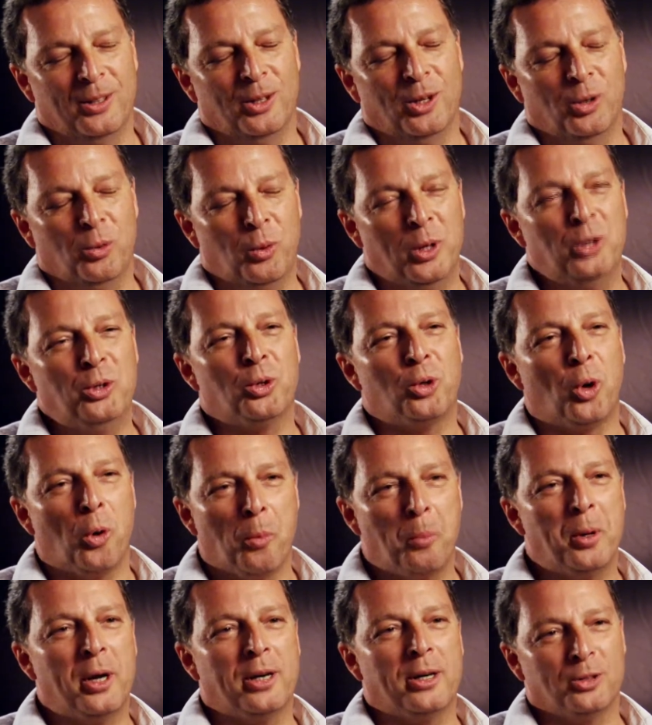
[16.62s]
when you
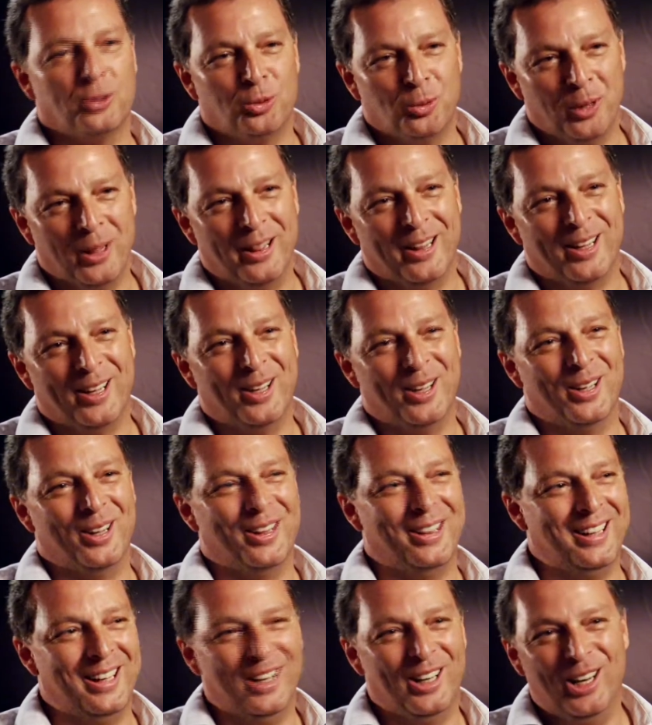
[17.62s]
compare it with
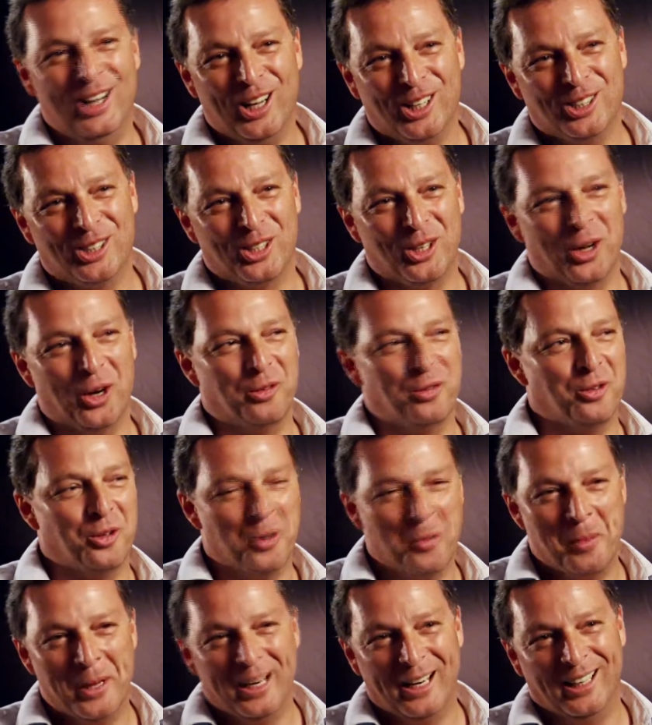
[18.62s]
the election of
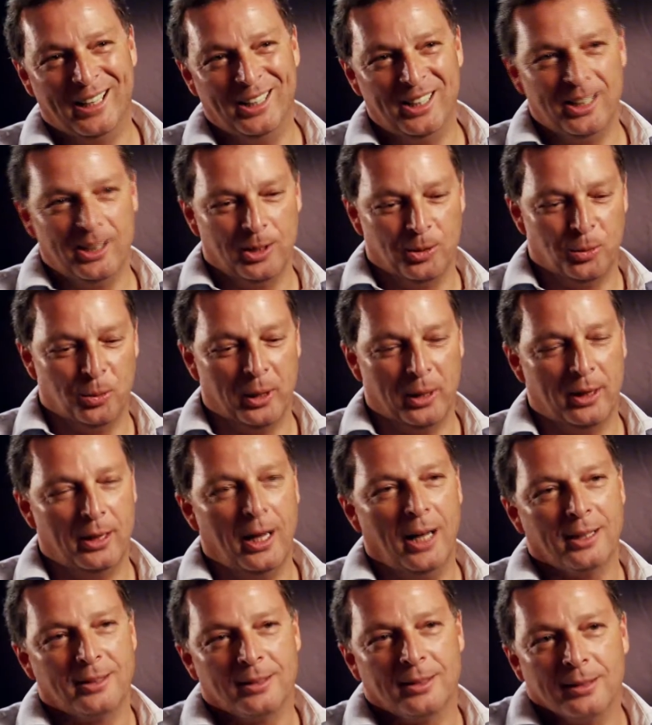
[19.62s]
Ben Ali with
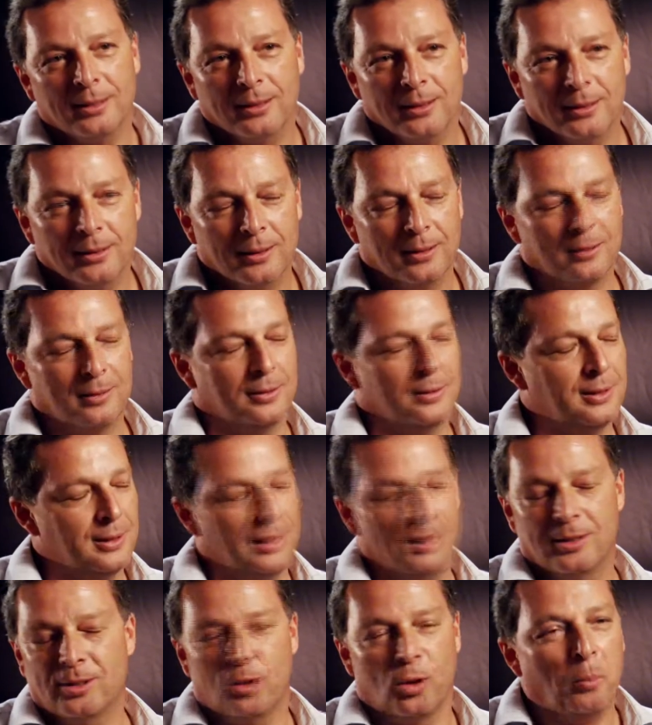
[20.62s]
that,
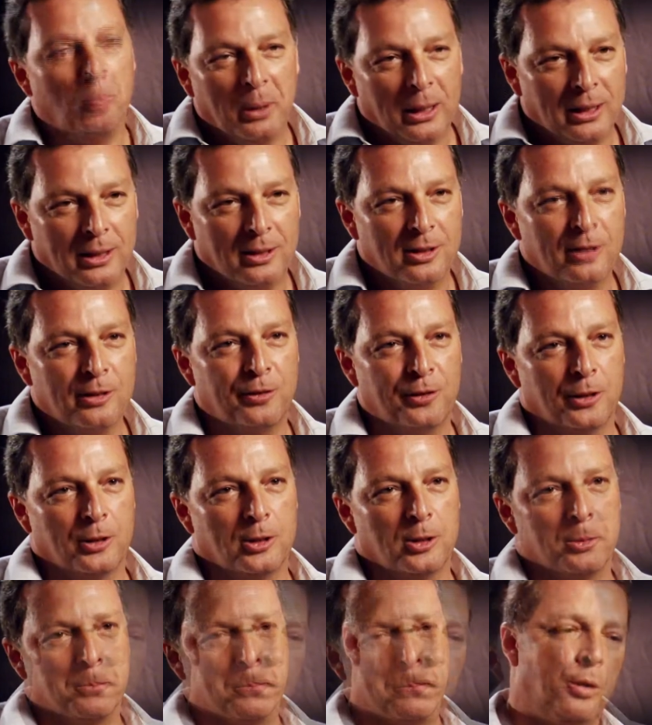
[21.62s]
it's completely
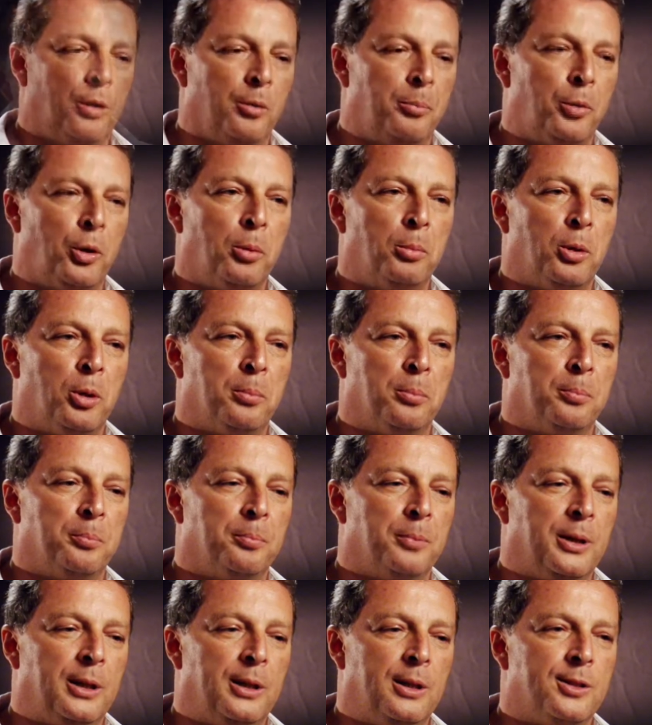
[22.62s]
different. The problem
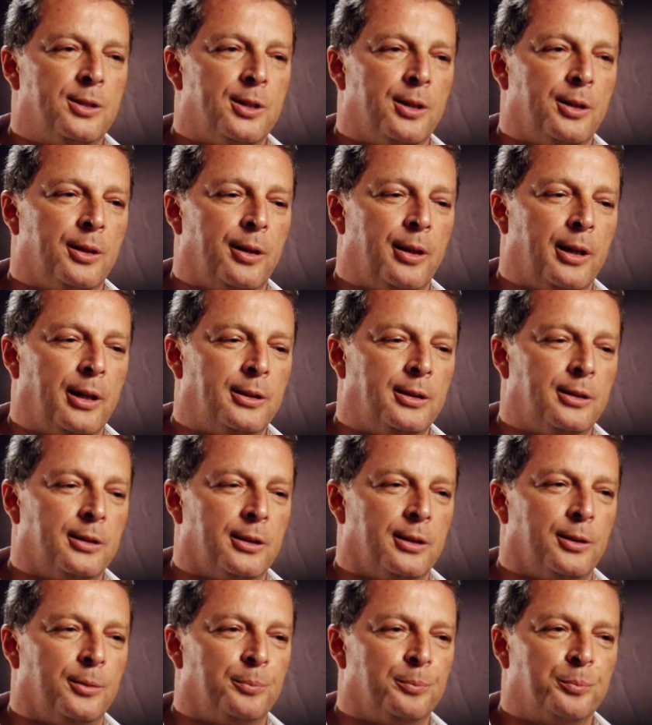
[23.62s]
is
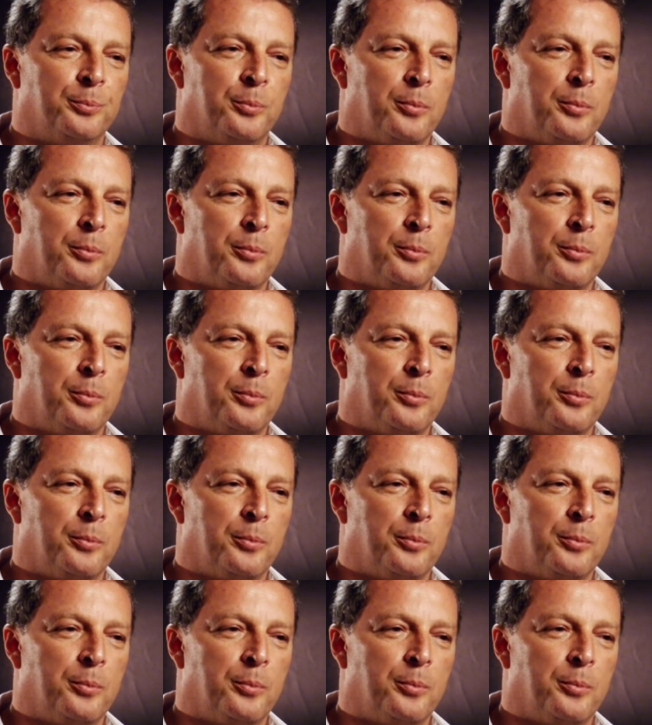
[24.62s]
that